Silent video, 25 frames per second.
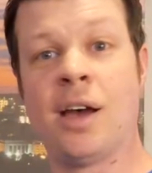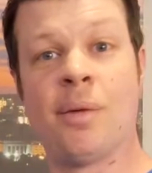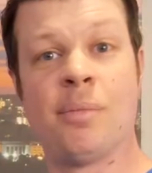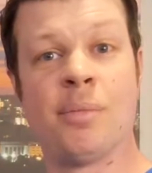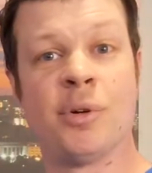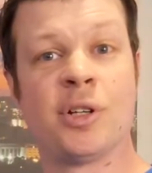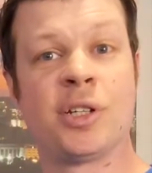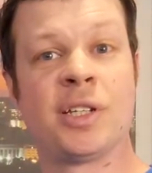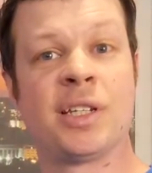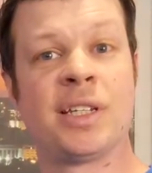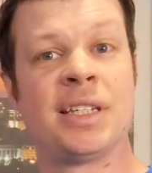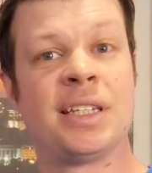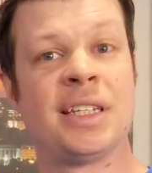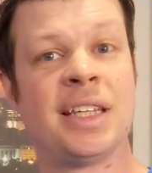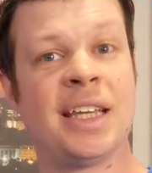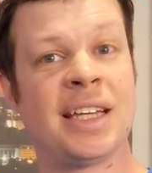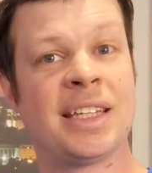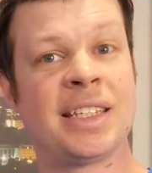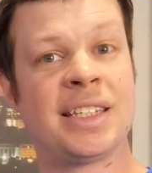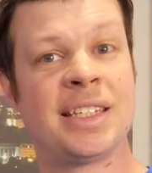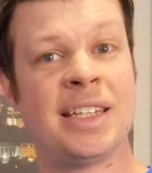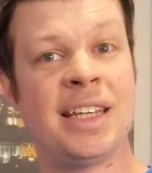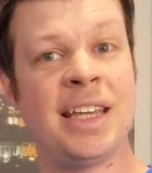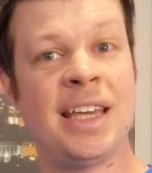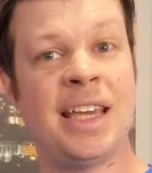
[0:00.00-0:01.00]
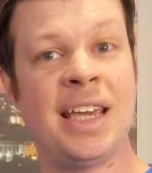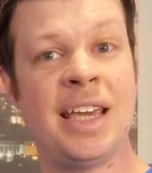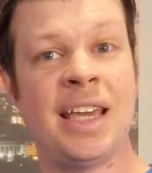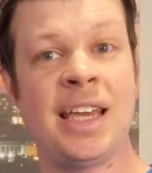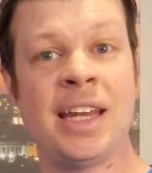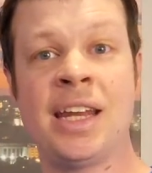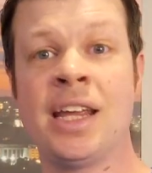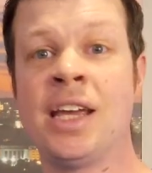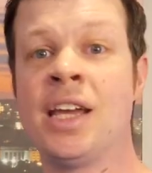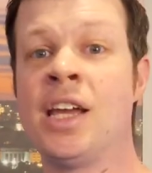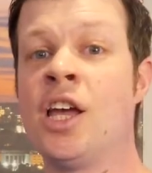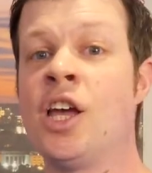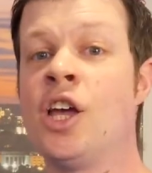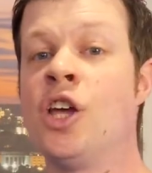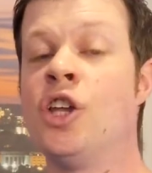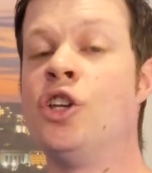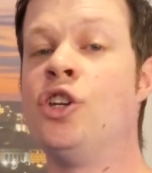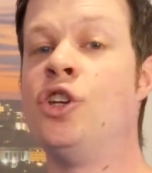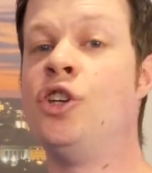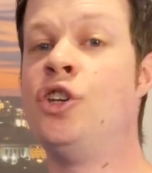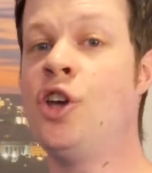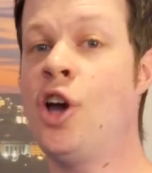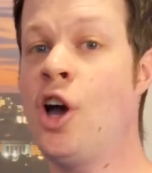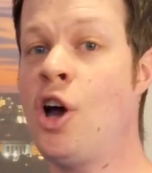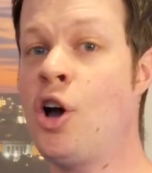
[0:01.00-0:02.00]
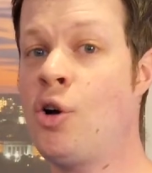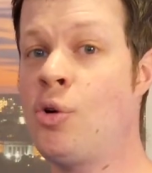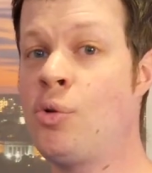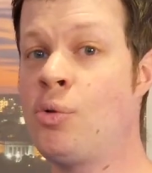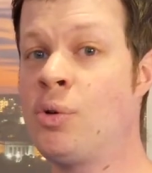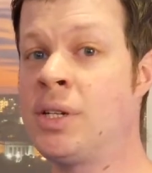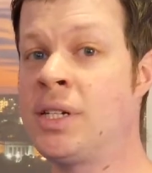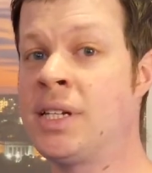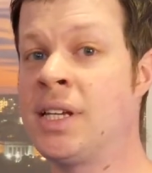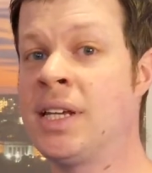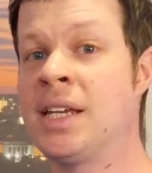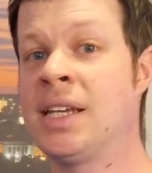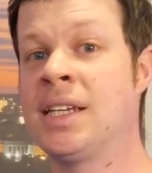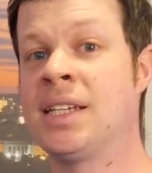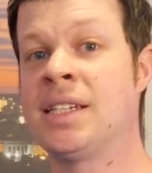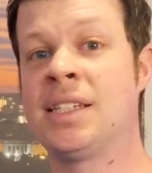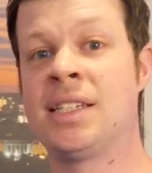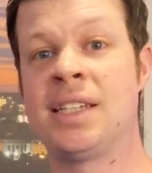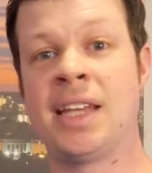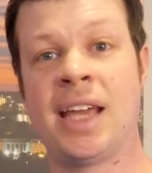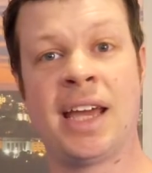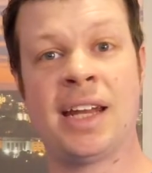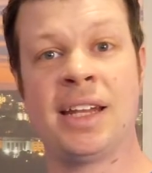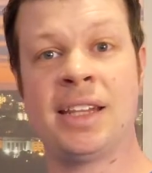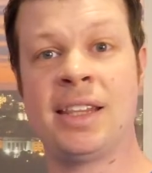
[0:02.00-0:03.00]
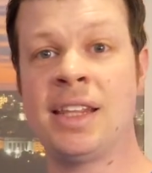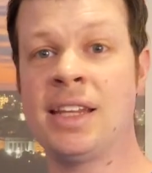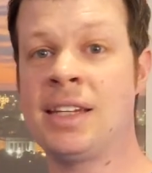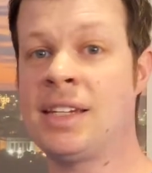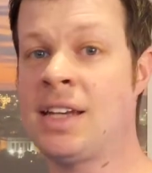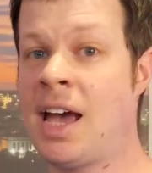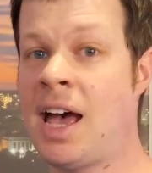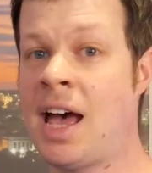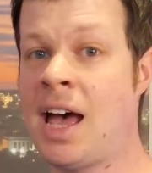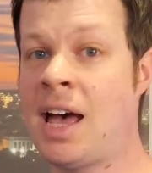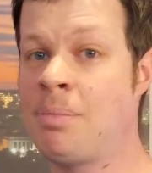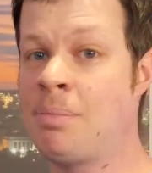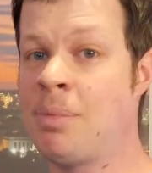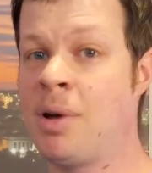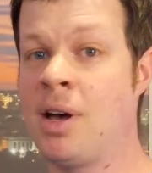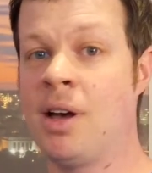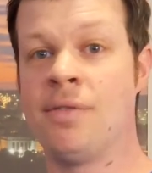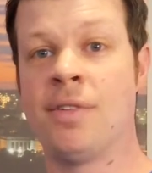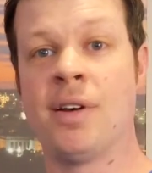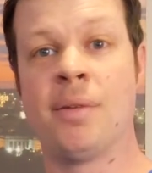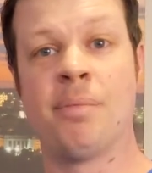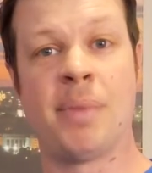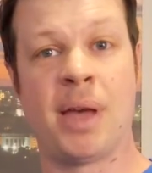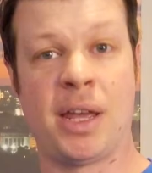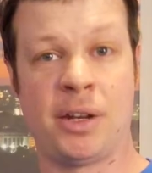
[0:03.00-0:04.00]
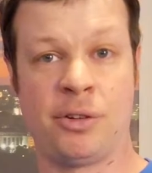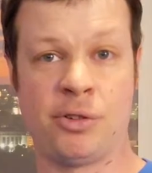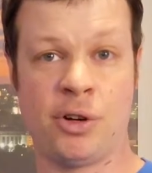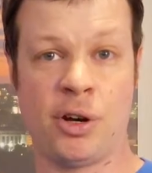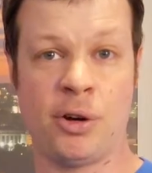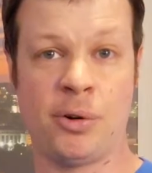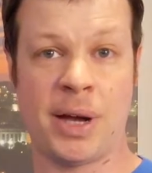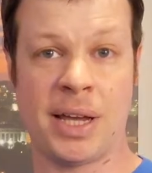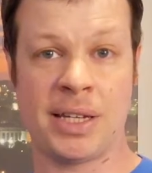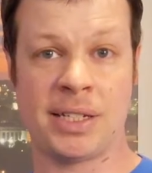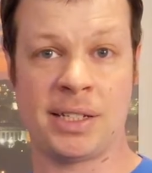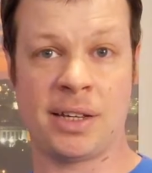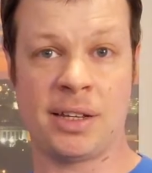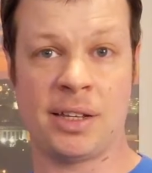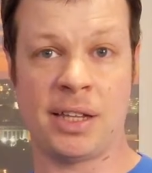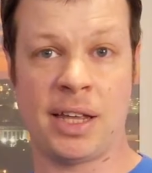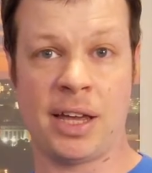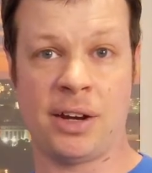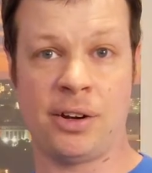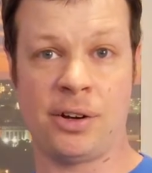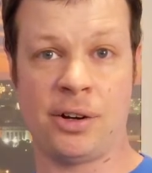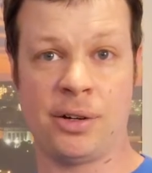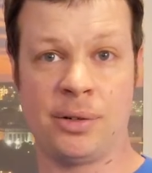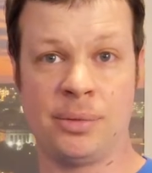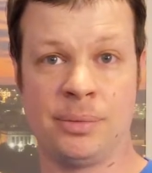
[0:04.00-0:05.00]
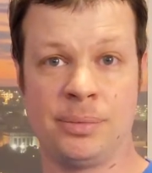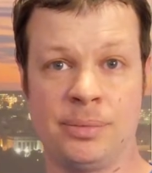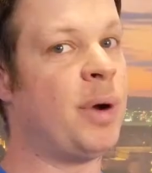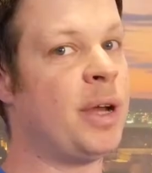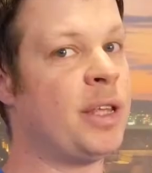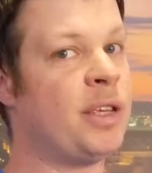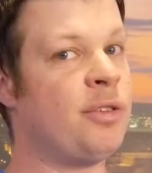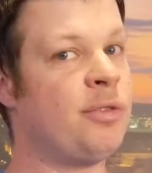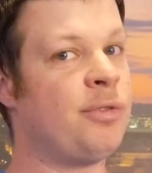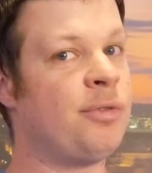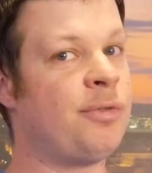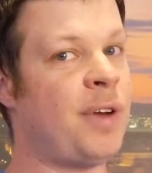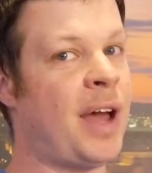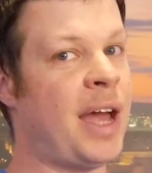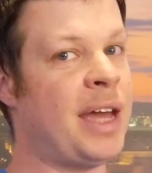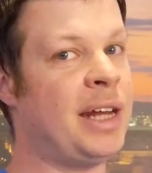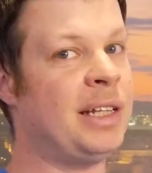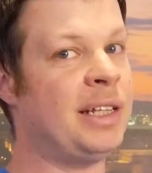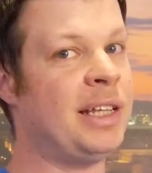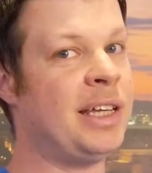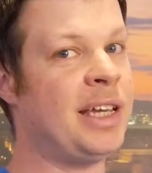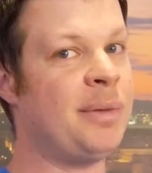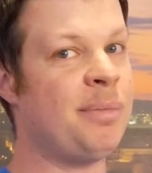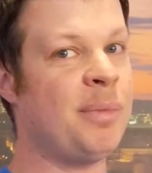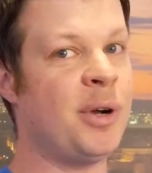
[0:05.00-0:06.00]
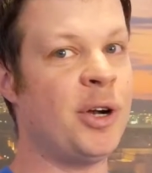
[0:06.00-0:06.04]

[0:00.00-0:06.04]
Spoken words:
number 16, don't stand at the top of a Metro escalator. When you finally